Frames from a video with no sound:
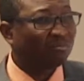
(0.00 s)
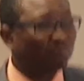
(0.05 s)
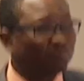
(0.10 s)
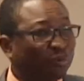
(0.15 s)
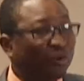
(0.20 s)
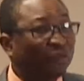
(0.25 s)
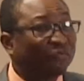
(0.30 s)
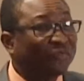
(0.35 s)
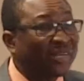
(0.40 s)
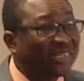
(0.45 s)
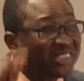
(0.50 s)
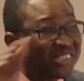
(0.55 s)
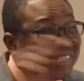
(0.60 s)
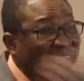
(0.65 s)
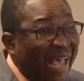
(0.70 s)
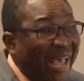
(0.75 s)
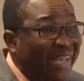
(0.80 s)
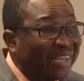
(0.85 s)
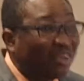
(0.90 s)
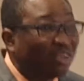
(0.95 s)

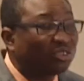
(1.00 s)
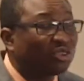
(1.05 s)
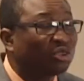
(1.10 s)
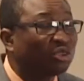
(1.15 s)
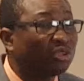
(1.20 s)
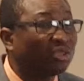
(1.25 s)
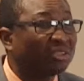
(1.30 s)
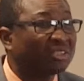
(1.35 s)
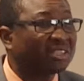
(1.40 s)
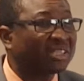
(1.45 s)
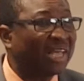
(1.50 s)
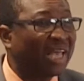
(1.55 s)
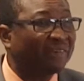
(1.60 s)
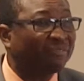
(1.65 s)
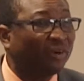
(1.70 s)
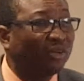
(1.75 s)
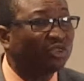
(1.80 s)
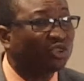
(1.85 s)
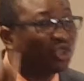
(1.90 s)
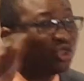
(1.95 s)
Prophesy unto
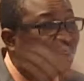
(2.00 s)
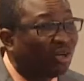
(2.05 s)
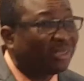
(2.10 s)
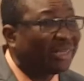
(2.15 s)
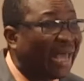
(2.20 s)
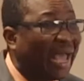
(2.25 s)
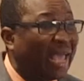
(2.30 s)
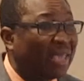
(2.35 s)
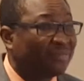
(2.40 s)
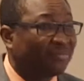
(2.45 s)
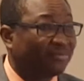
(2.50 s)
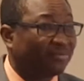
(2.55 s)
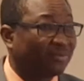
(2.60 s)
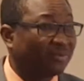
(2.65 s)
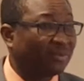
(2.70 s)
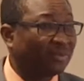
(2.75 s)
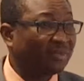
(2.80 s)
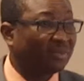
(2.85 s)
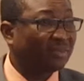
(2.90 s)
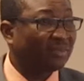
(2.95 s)
yourself, unto your life.
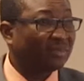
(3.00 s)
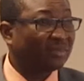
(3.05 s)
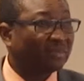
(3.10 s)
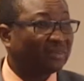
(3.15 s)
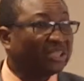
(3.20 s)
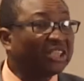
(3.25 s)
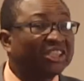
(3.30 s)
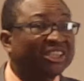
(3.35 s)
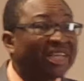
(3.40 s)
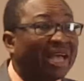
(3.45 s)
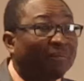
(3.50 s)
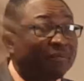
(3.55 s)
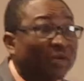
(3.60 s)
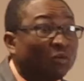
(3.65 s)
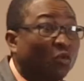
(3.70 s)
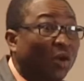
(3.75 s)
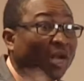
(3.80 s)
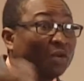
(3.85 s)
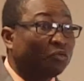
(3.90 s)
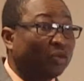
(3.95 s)
It shall
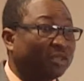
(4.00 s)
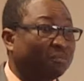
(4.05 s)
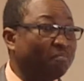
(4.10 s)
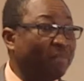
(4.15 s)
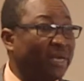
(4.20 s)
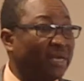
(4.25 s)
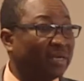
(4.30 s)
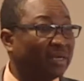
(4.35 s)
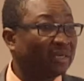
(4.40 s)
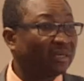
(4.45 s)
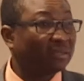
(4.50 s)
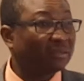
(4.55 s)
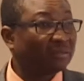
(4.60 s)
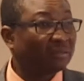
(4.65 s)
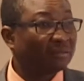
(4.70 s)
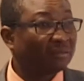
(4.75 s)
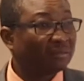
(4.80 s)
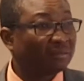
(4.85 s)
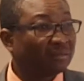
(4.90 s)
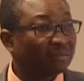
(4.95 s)
be well with me.
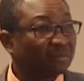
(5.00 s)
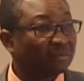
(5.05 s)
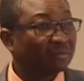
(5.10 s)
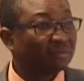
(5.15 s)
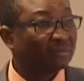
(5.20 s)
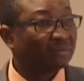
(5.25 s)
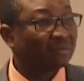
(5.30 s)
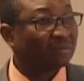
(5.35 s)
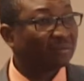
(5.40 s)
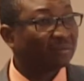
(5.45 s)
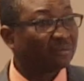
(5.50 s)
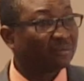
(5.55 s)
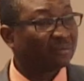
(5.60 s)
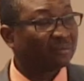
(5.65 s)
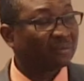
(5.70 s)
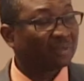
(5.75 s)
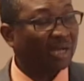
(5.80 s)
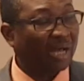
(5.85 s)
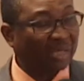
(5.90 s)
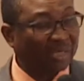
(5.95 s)

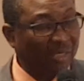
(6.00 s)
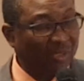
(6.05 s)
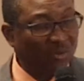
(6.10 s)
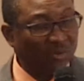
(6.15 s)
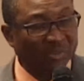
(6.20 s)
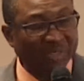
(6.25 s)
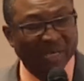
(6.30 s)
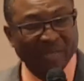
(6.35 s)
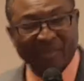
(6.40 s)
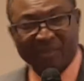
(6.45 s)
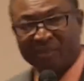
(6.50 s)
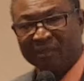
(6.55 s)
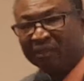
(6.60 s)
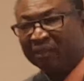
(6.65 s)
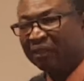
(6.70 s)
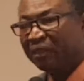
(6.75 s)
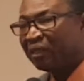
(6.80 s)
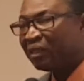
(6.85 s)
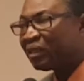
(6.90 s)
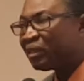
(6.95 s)
Hallelujah.
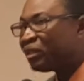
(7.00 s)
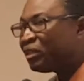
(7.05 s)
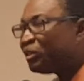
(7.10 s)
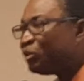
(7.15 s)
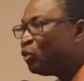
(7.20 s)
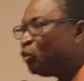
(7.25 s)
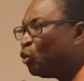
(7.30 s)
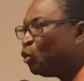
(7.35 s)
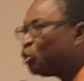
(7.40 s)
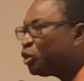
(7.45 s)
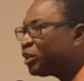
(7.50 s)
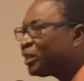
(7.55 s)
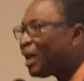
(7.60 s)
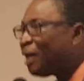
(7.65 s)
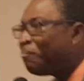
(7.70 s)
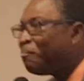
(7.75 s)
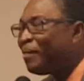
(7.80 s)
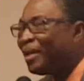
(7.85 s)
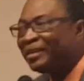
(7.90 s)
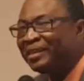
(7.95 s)
Amen. You
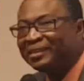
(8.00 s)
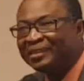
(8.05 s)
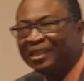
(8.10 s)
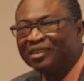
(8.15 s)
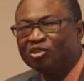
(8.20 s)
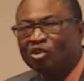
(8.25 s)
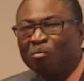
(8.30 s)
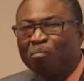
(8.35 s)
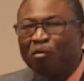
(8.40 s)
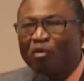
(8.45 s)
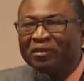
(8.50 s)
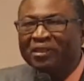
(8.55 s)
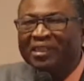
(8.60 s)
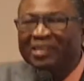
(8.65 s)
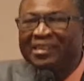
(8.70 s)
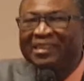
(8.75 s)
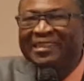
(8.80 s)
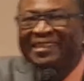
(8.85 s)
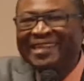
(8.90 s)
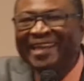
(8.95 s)
shall meditate upon
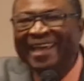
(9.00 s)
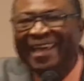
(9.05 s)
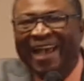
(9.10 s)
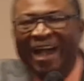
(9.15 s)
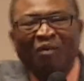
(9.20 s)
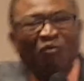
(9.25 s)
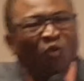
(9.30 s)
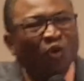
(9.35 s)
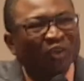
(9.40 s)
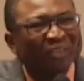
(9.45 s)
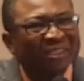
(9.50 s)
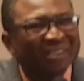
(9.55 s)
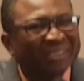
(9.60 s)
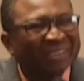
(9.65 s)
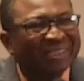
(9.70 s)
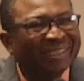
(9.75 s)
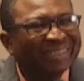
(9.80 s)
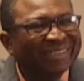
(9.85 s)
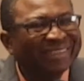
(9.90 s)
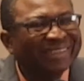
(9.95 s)
it day and what?
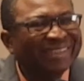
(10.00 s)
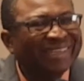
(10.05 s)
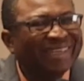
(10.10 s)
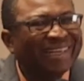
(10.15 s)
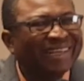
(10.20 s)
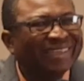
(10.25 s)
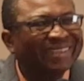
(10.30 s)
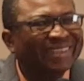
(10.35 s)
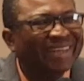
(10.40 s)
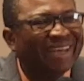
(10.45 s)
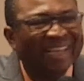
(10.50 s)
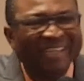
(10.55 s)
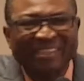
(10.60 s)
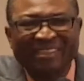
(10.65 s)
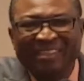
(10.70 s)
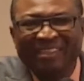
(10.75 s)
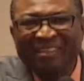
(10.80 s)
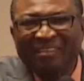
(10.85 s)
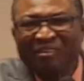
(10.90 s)
Night. Night. Night.